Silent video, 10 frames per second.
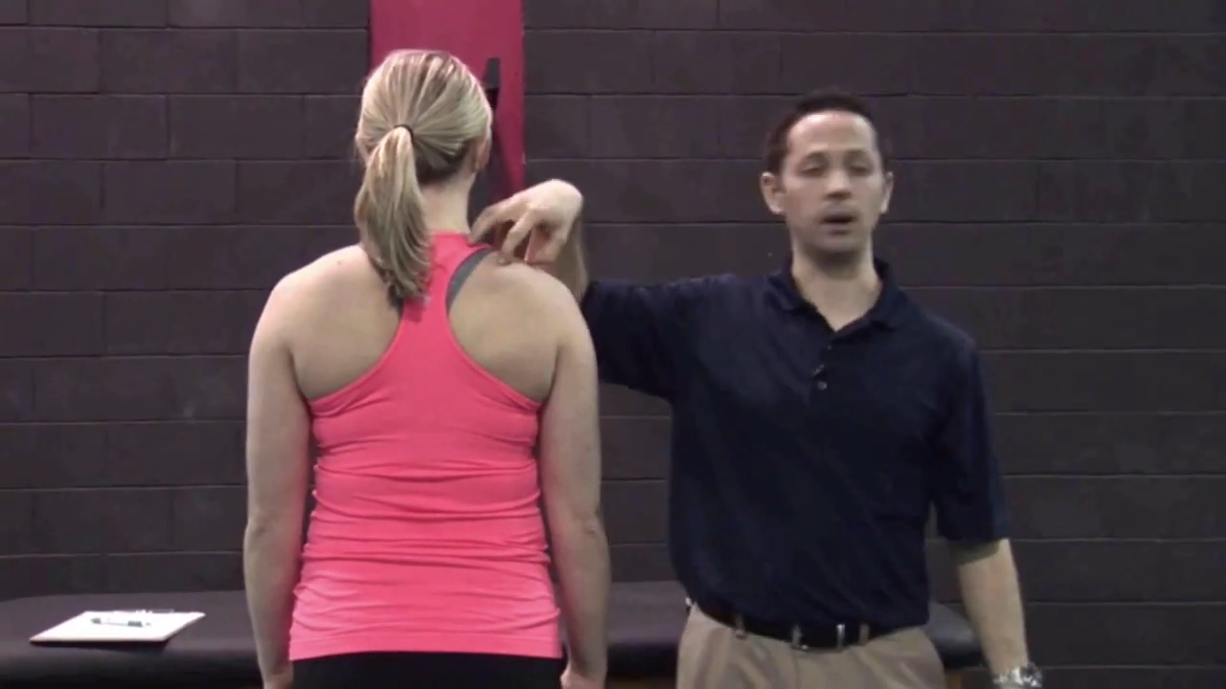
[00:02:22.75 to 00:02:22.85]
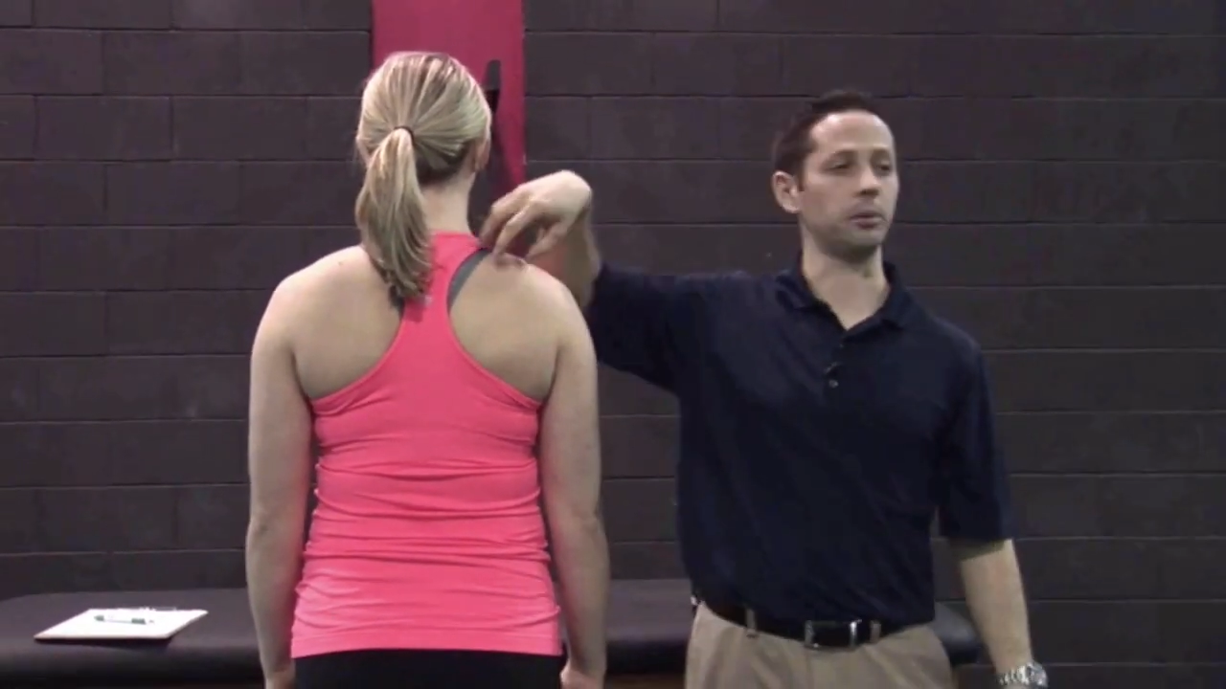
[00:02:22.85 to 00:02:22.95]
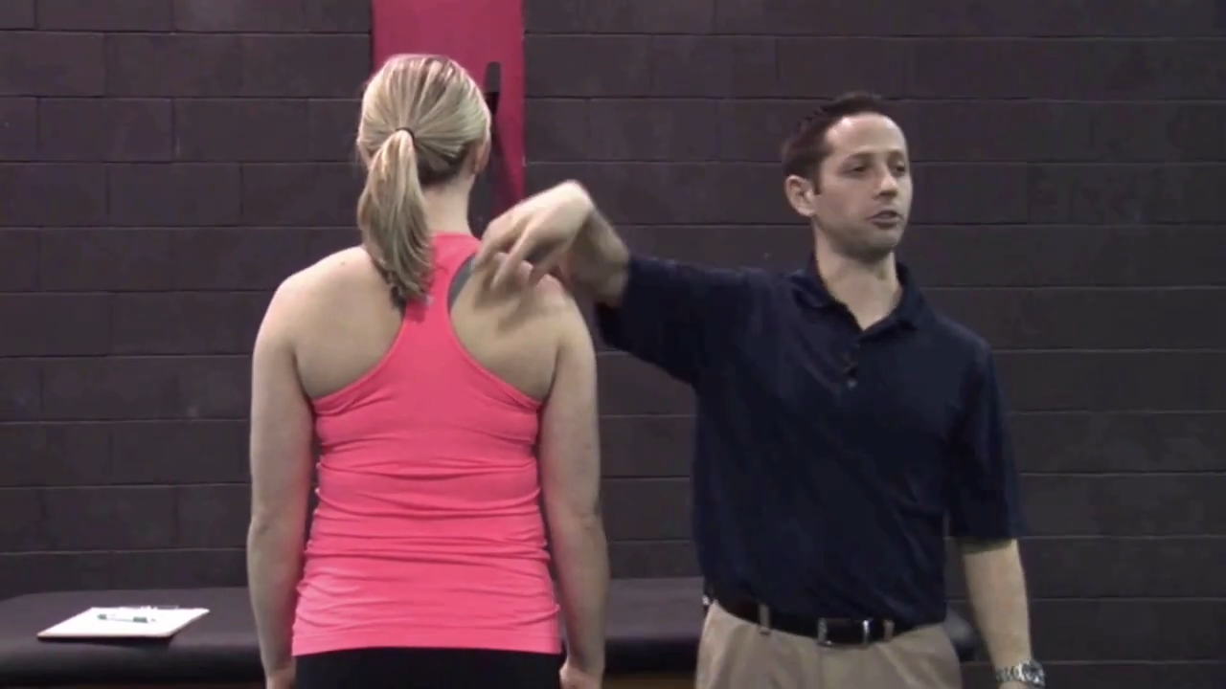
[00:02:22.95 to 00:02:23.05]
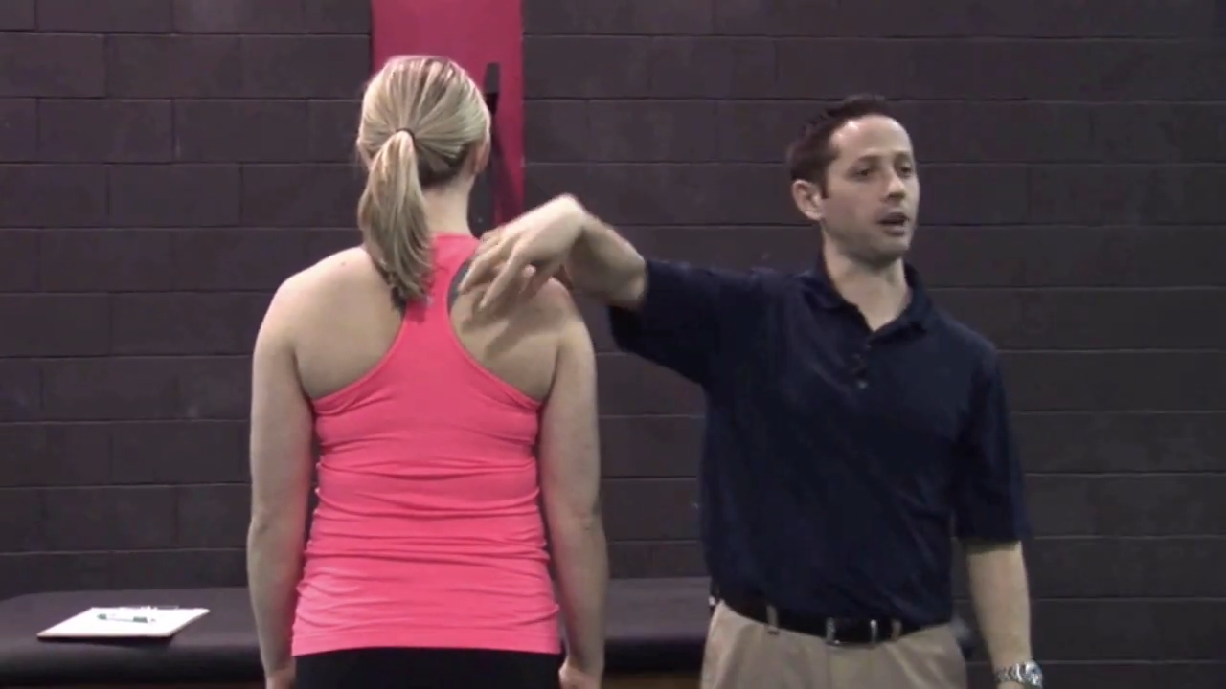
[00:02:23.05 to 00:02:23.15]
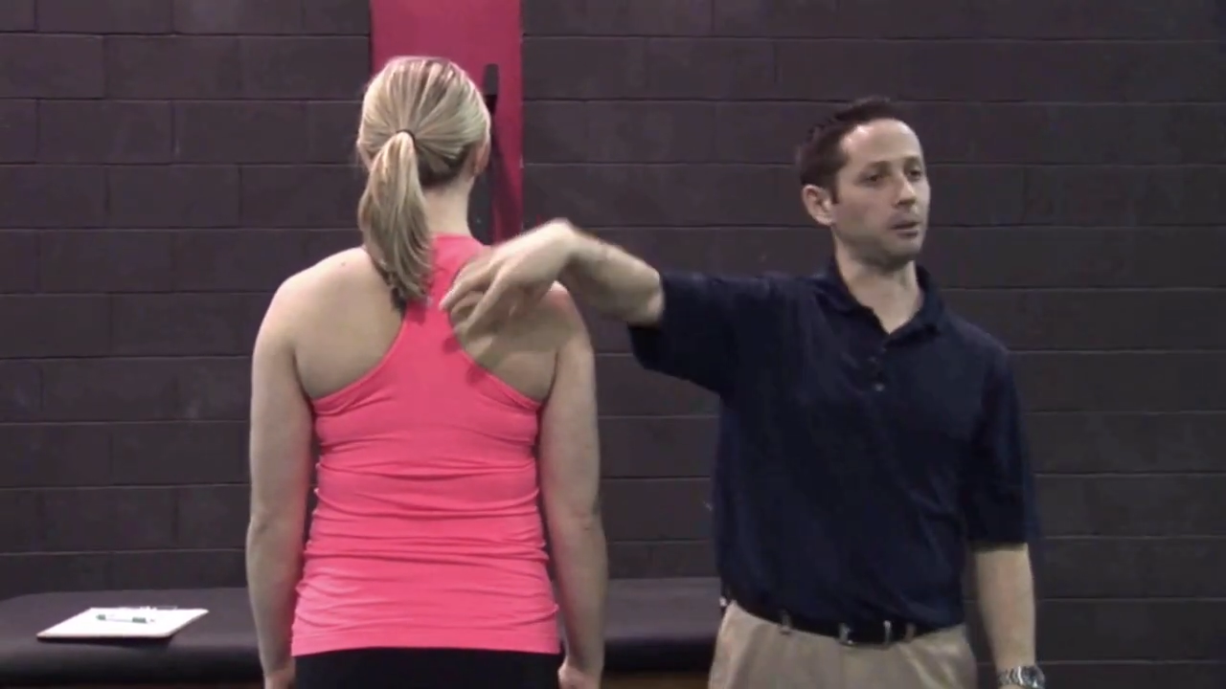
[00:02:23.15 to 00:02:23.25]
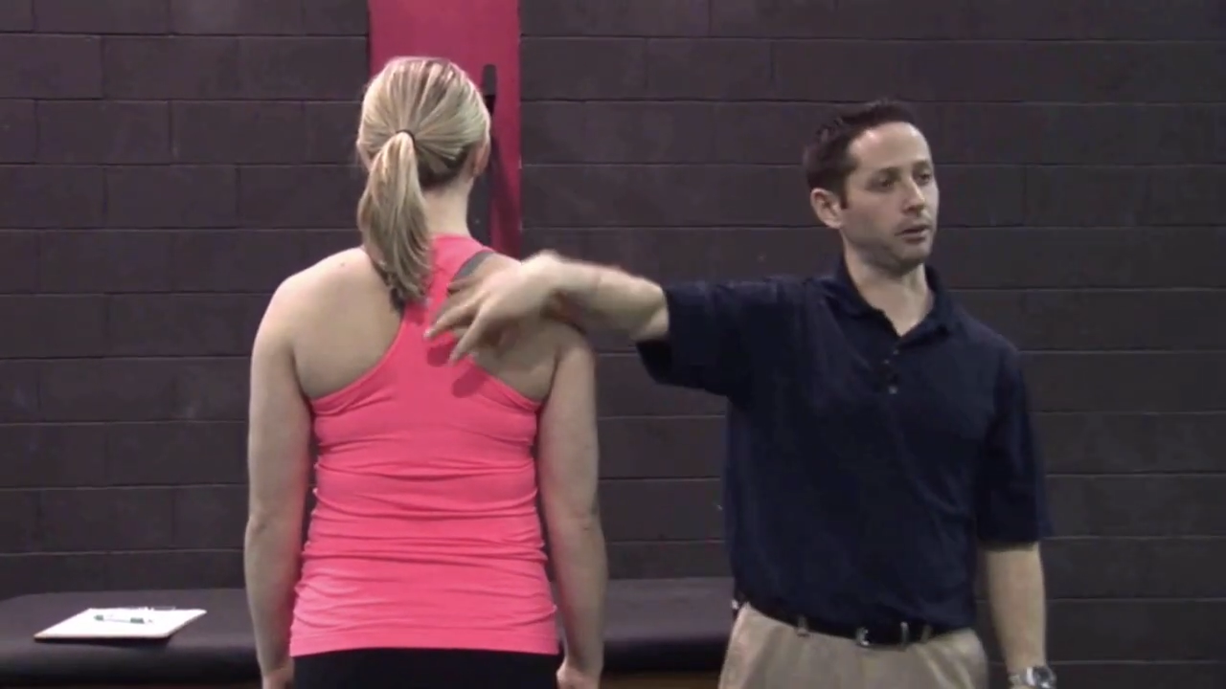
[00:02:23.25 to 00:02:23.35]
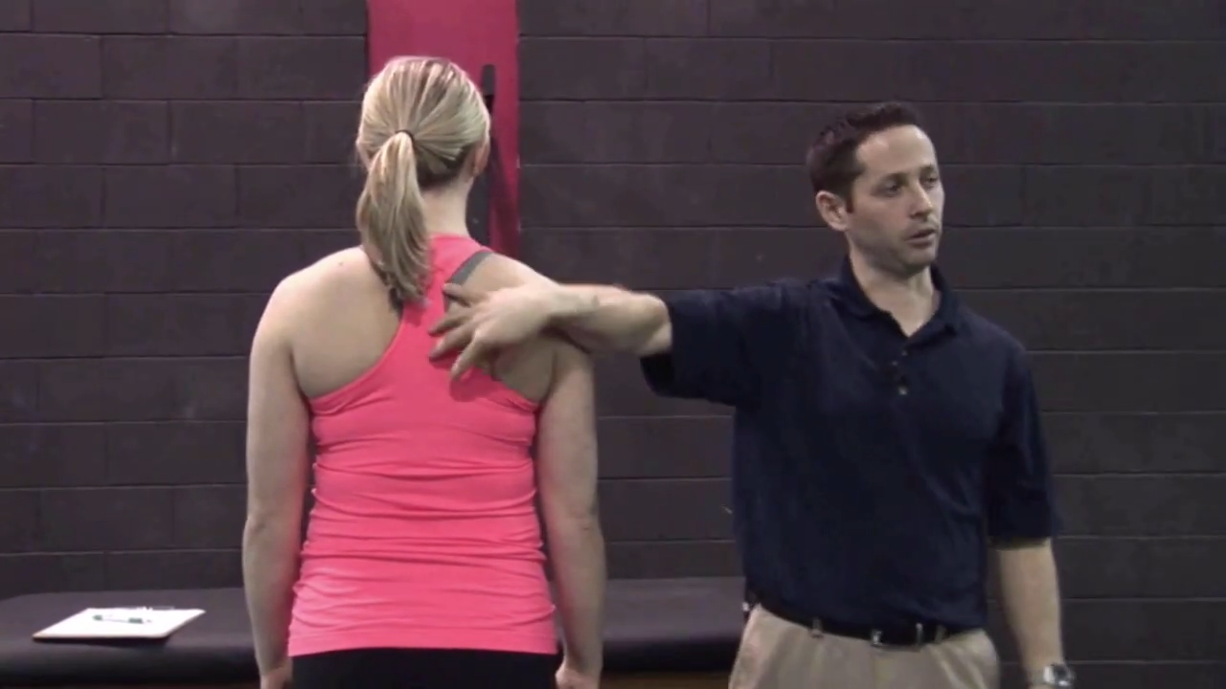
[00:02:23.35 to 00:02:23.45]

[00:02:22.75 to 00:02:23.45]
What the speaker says: upper trap and